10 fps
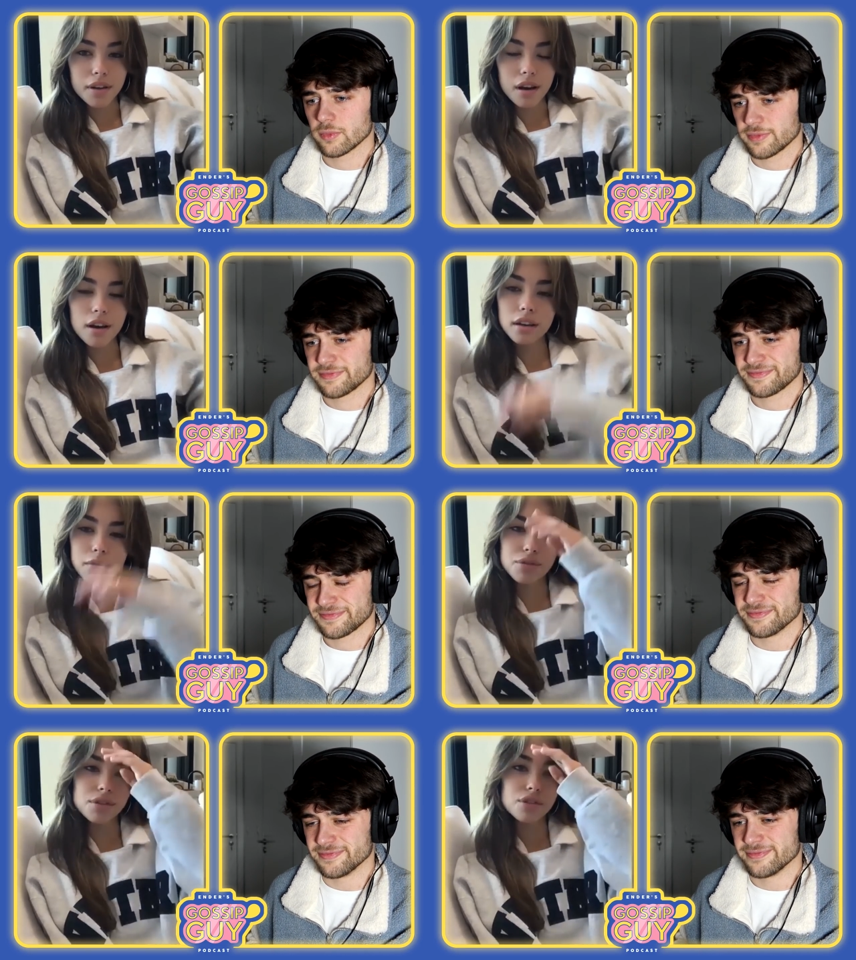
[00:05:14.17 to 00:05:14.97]
Speaker 1: And I'm
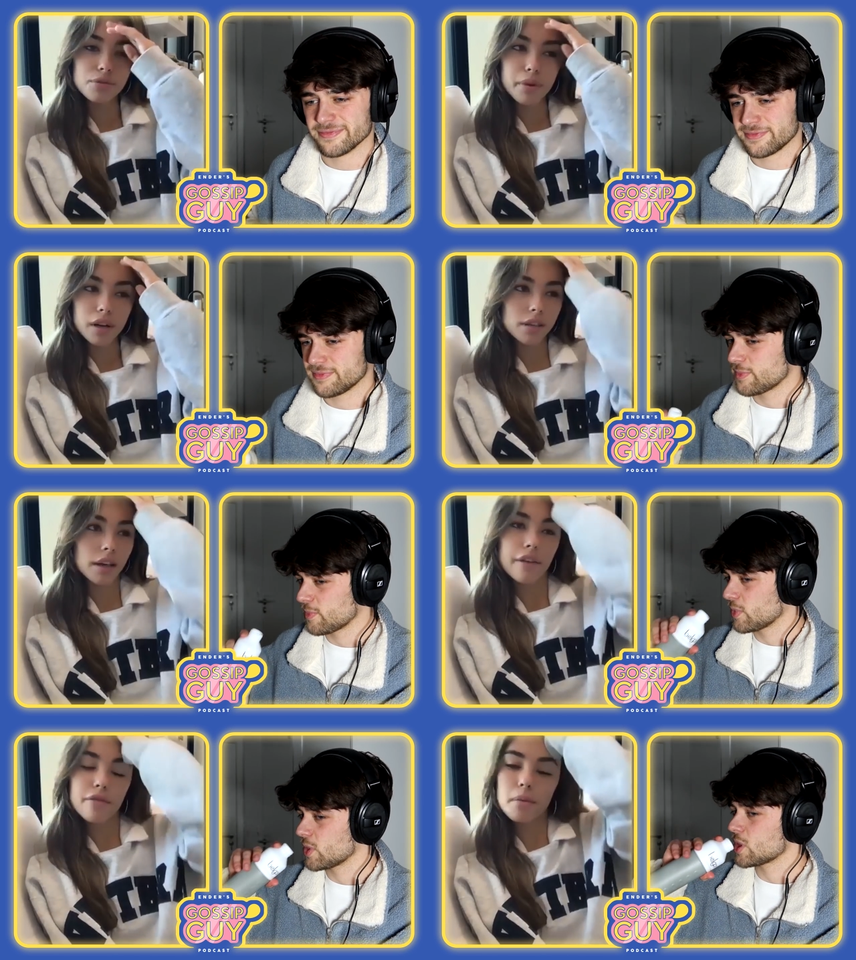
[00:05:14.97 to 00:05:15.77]
just super excited for
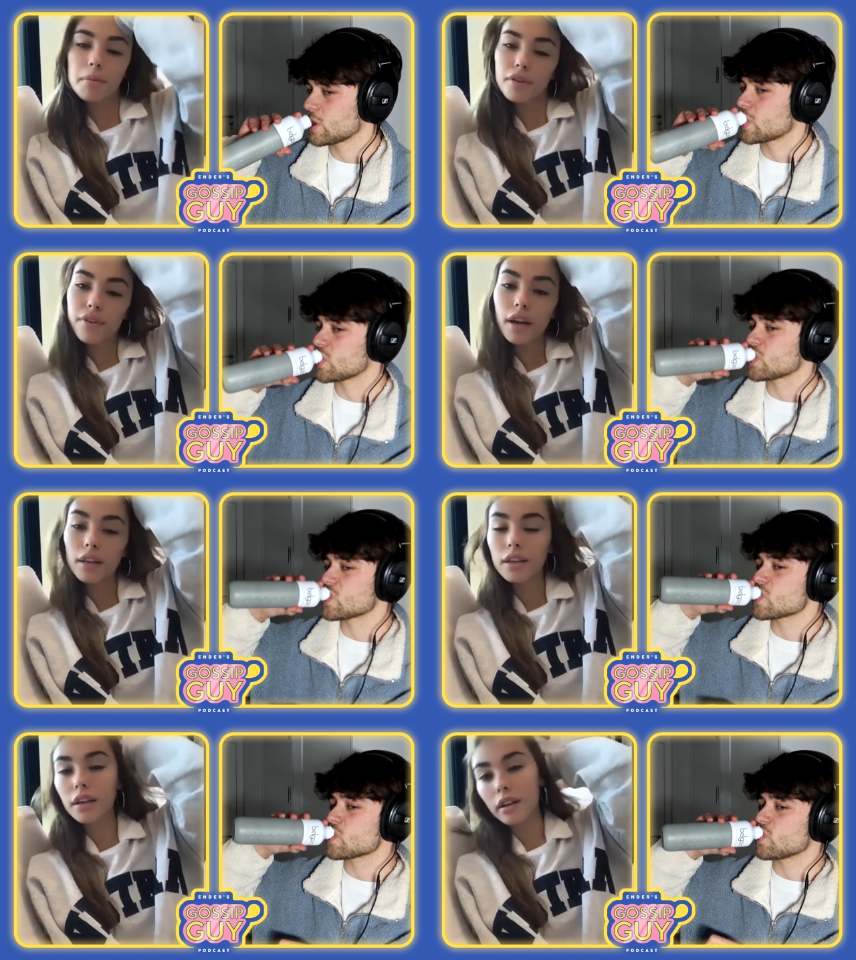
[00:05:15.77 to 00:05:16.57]
people to finally
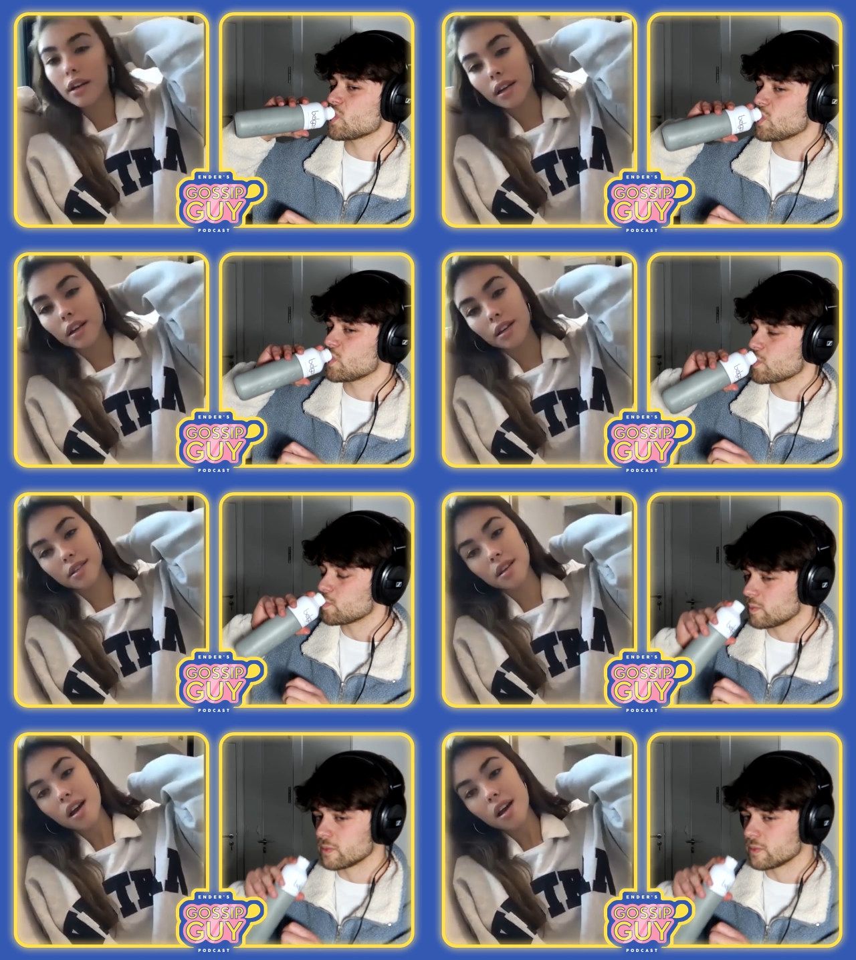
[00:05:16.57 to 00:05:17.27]
hear it because